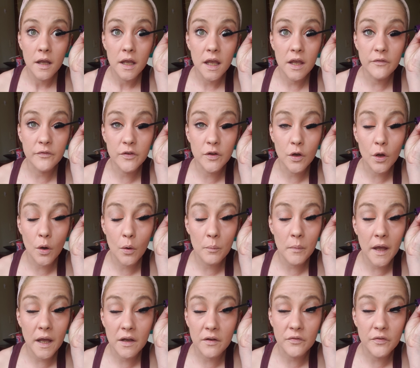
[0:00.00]
If you don't
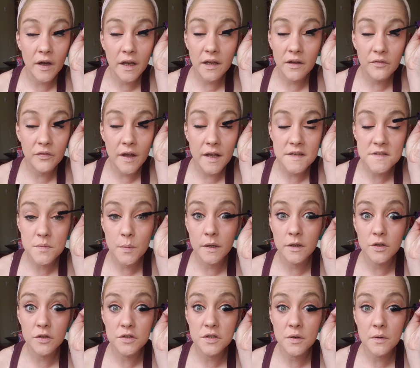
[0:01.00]
make a funny face when
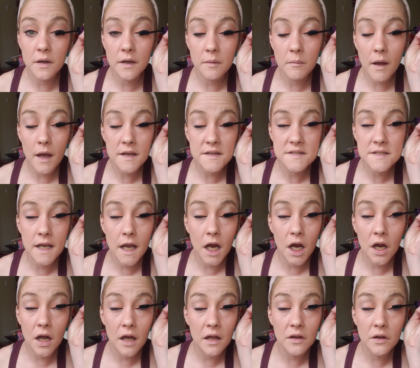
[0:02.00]
you're doing
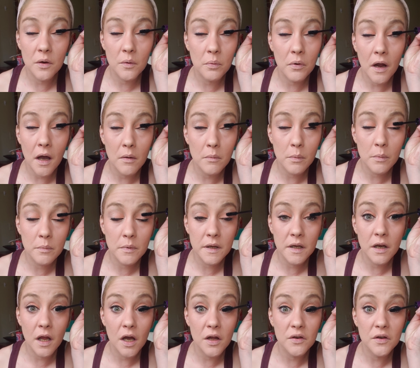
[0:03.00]
mascara, you're probably
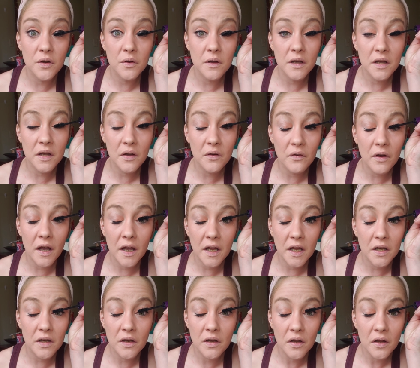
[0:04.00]
not doing it
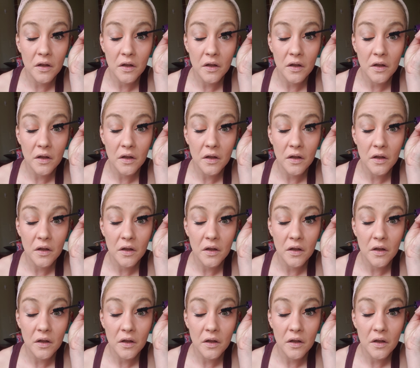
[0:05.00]
right.